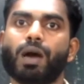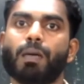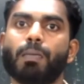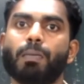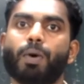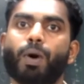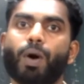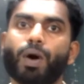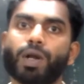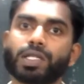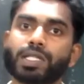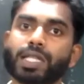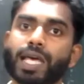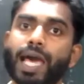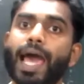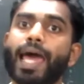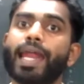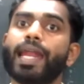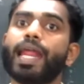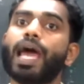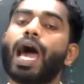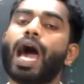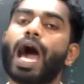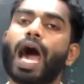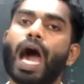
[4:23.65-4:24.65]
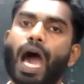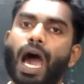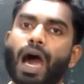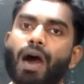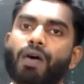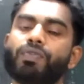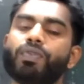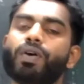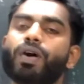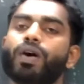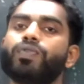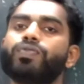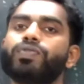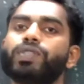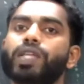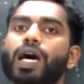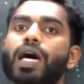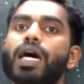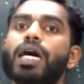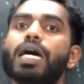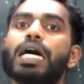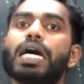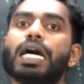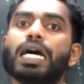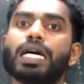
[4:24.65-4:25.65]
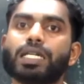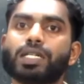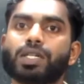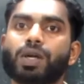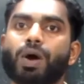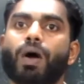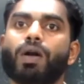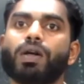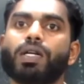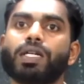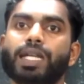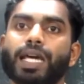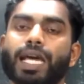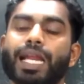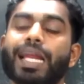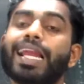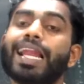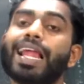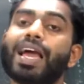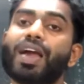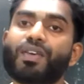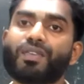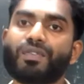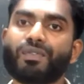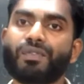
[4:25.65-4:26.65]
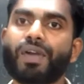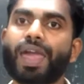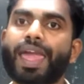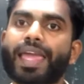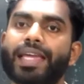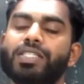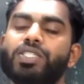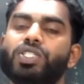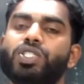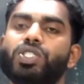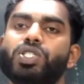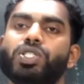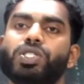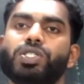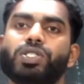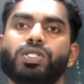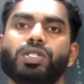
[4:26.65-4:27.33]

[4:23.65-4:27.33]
more than half of the total weight.